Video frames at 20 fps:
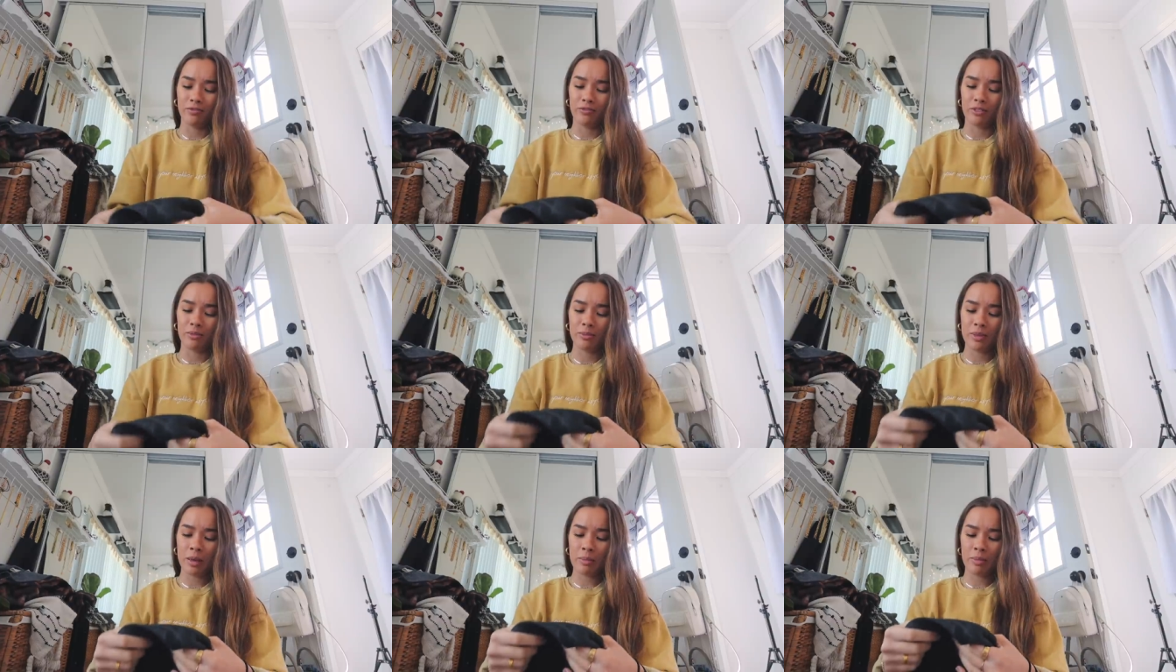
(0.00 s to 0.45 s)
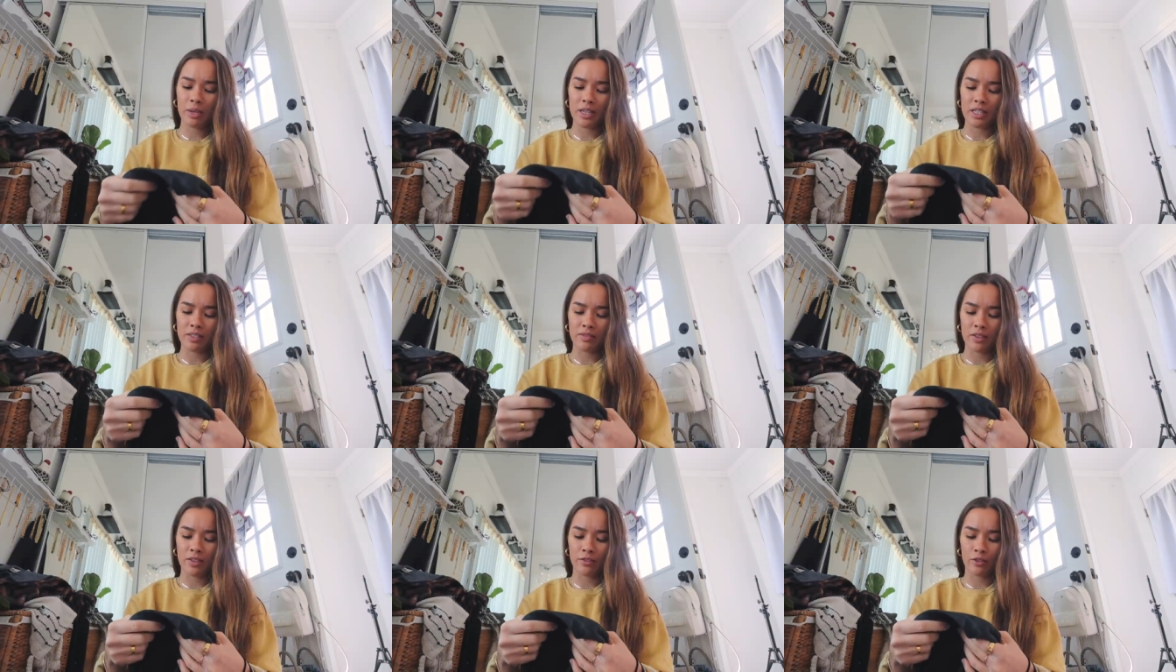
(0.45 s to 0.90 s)
from them
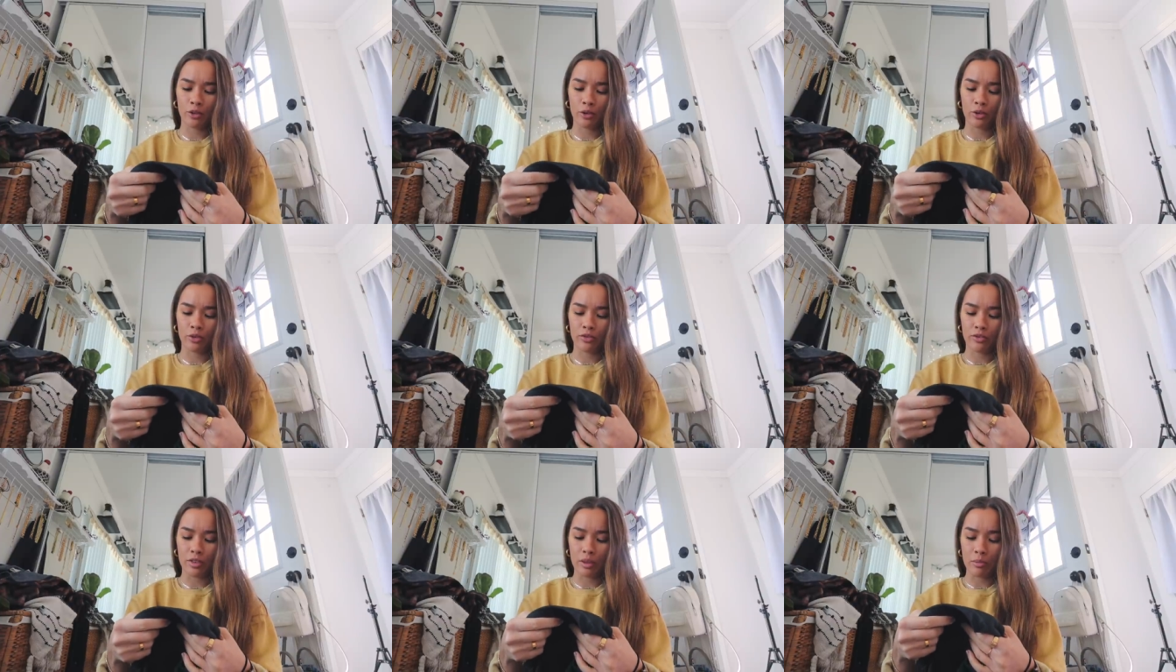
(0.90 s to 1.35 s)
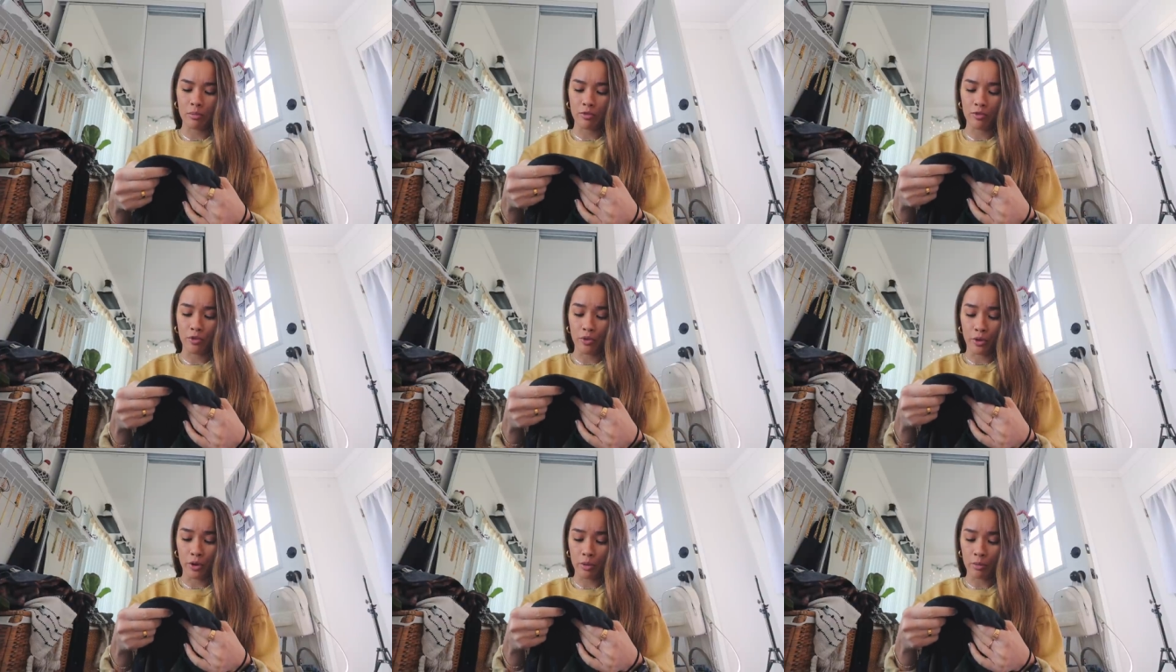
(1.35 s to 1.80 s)
because I've never ordered for them
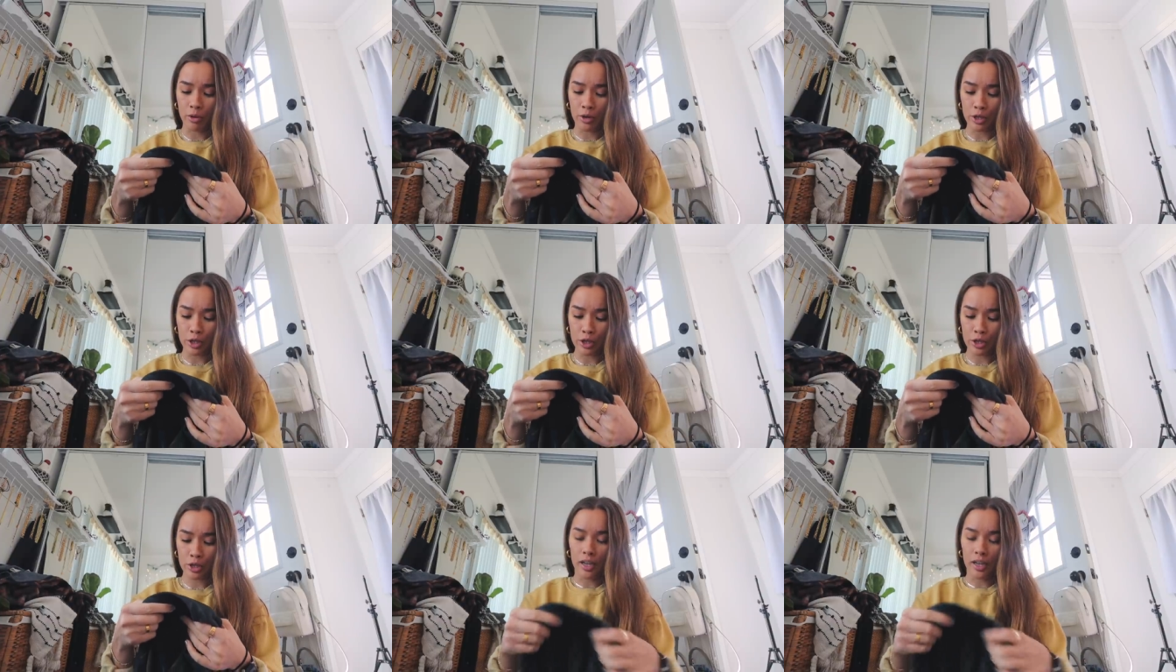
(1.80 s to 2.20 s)
before but